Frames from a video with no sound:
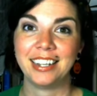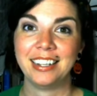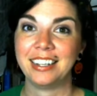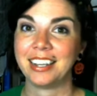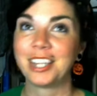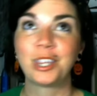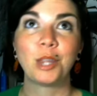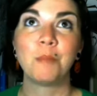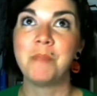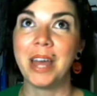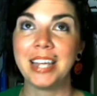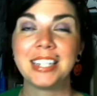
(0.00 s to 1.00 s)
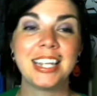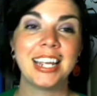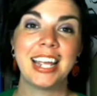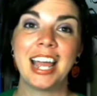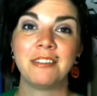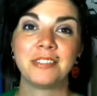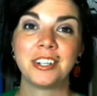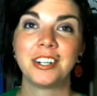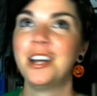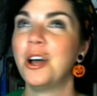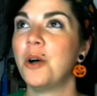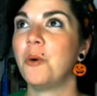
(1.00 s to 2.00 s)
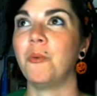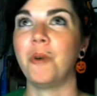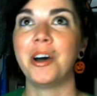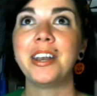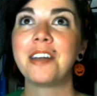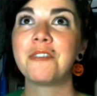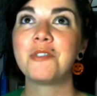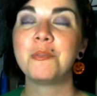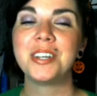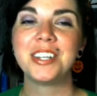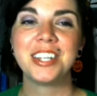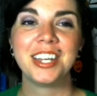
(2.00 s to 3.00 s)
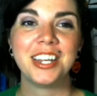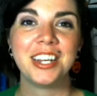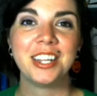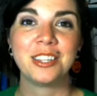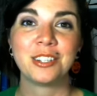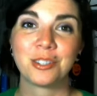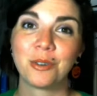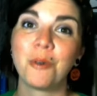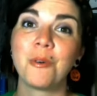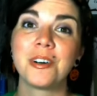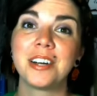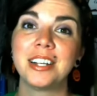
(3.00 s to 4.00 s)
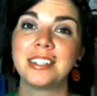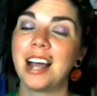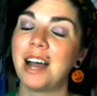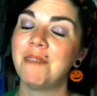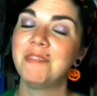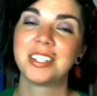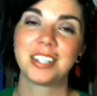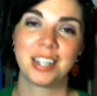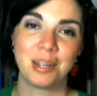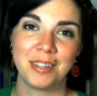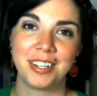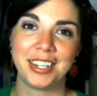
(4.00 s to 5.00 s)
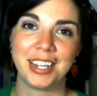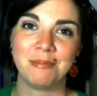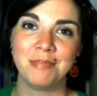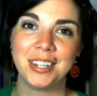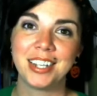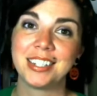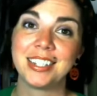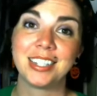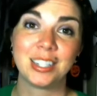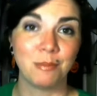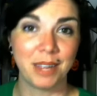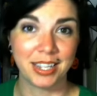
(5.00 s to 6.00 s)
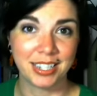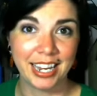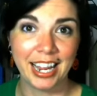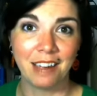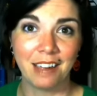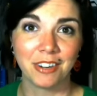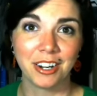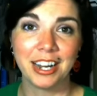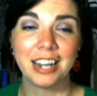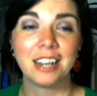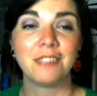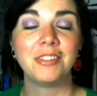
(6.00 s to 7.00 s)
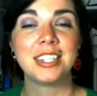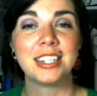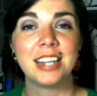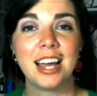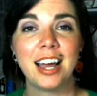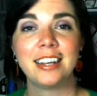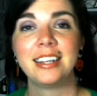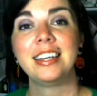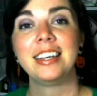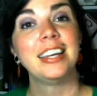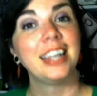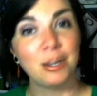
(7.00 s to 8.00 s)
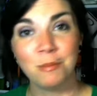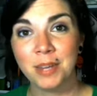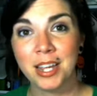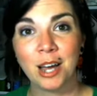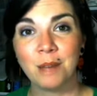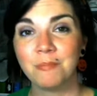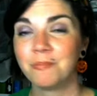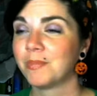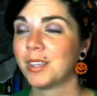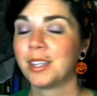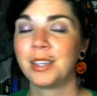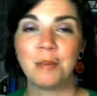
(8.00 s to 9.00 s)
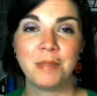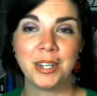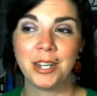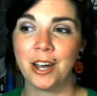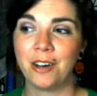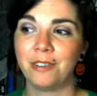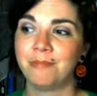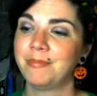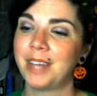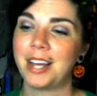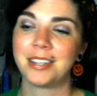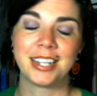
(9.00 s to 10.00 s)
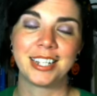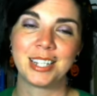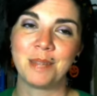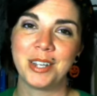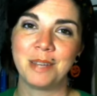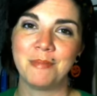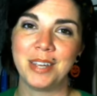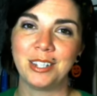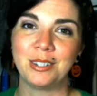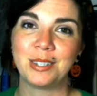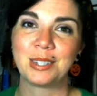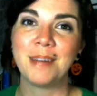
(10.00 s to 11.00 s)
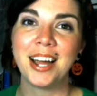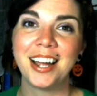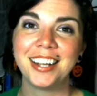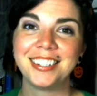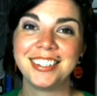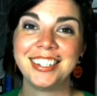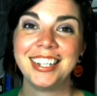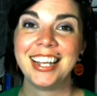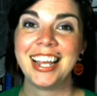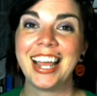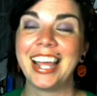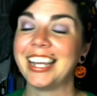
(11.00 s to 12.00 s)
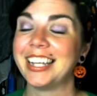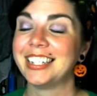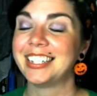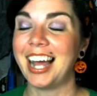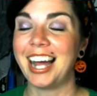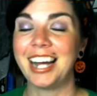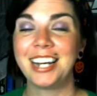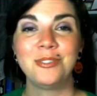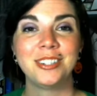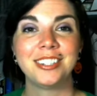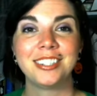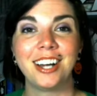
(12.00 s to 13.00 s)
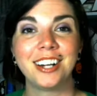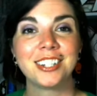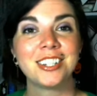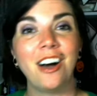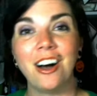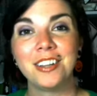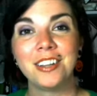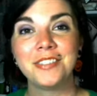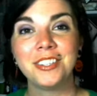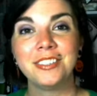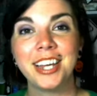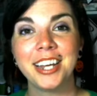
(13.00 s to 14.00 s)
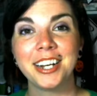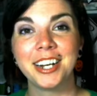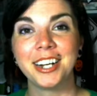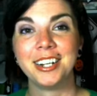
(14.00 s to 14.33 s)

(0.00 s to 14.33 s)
Like the best day ever, 1 out of a billion. The score is obviously a billion because it's the best day ever. And if it's not, hit me up, let me know. I'll say something to make you smile. And I will talk to all of you later.